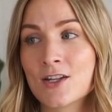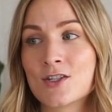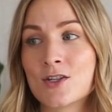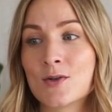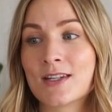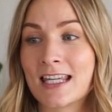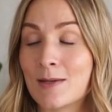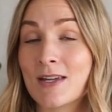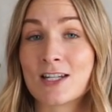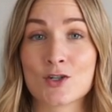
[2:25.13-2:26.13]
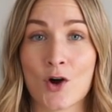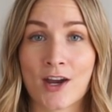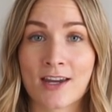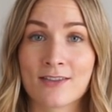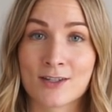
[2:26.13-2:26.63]
to keep
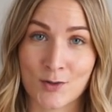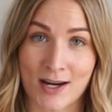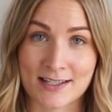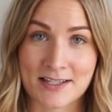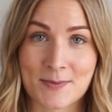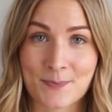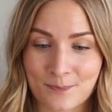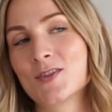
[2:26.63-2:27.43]
enjoying the trends.